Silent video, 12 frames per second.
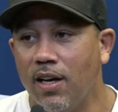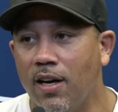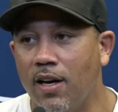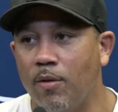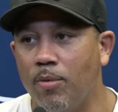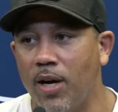
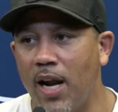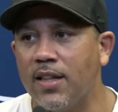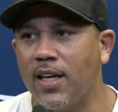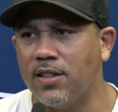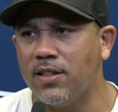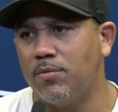But I
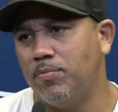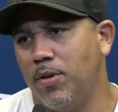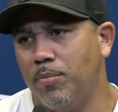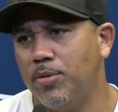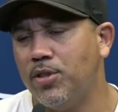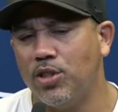think it's a
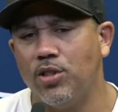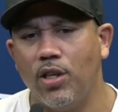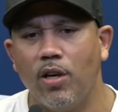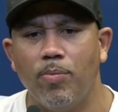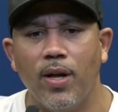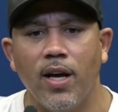position he
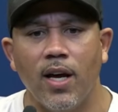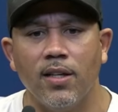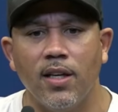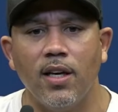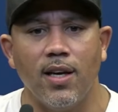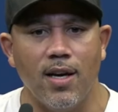could play. I
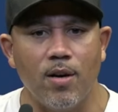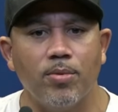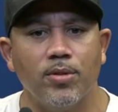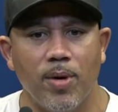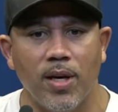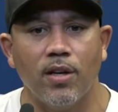think he could help
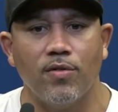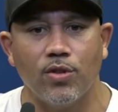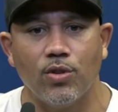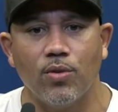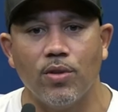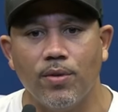us back there for
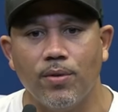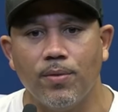sure.